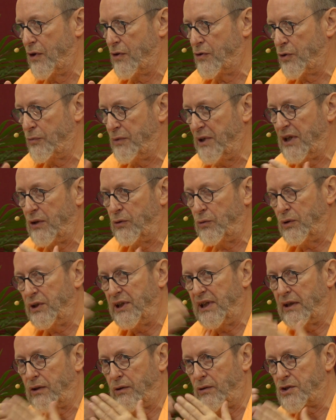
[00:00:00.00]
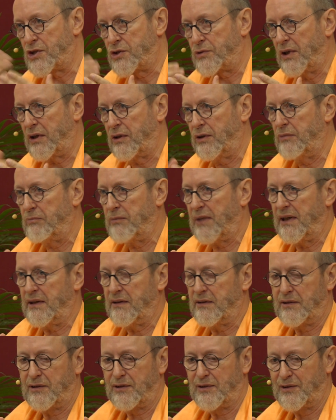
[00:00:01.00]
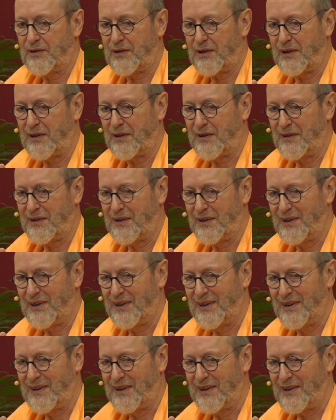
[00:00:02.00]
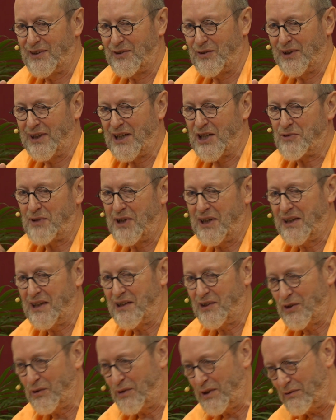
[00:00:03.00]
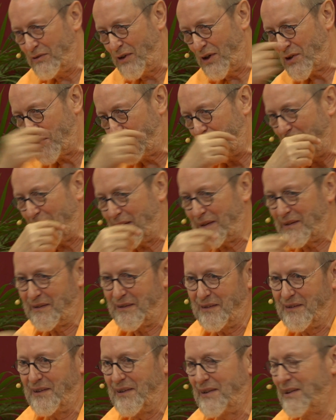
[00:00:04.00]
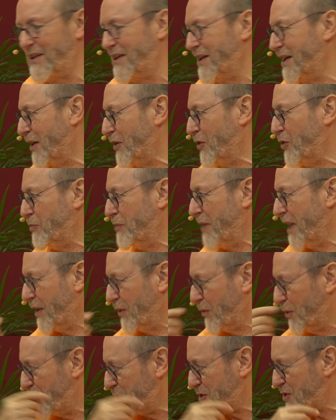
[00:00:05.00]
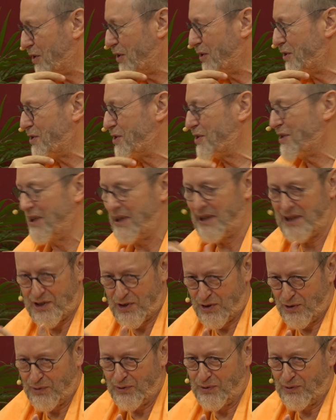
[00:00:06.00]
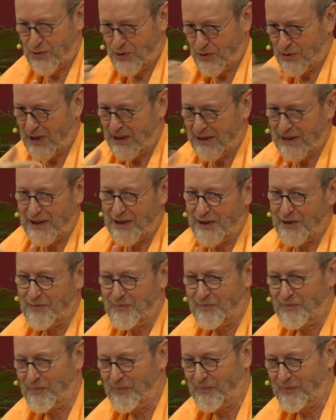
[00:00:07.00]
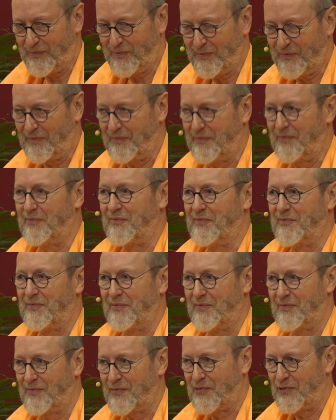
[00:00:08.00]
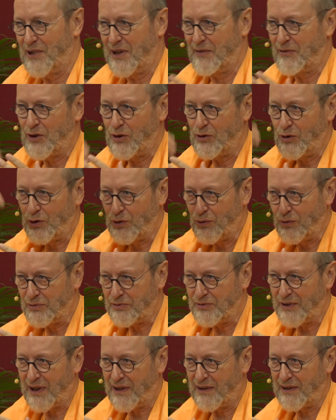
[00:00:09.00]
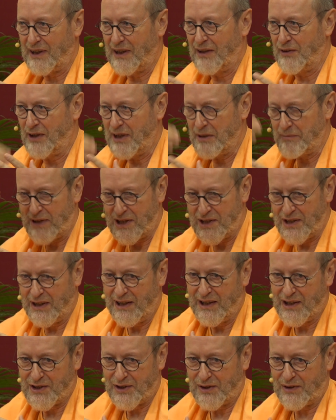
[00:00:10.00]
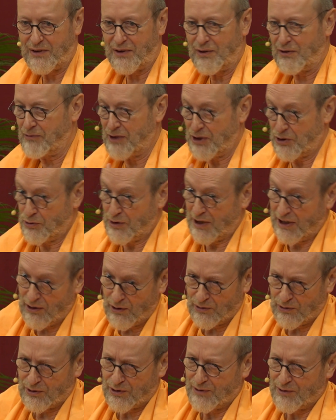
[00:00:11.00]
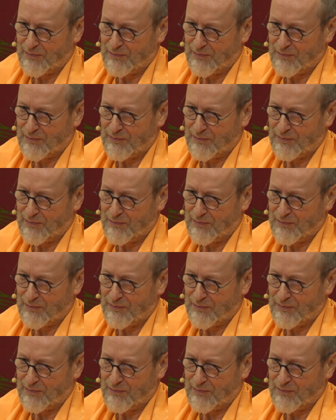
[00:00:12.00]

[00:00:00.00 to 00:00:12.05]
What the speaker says: So we need to deconstruct the mind. So that's why it is the reverse path. Go back to the source. It is you. You are there. You have gone too far in the imagination of what you are not.